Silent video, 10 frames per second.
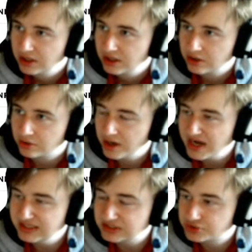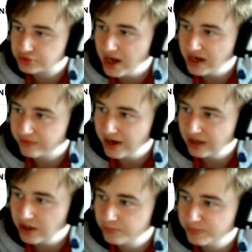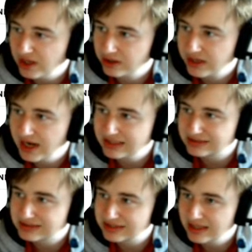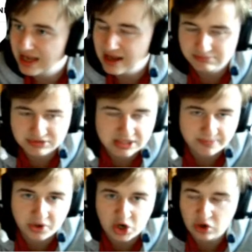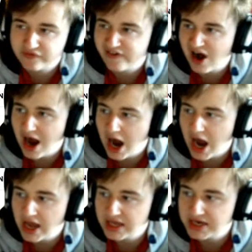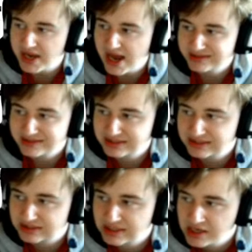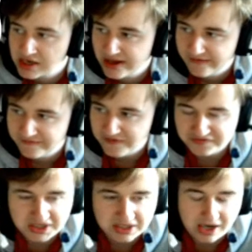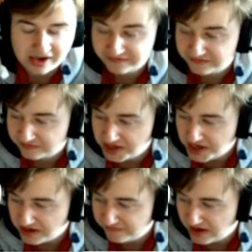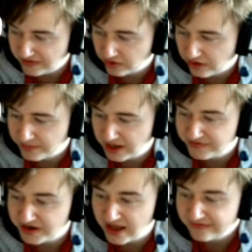great strike. Reilly Opelka slams the ball wide. That's 15 love in favor of Medvedev.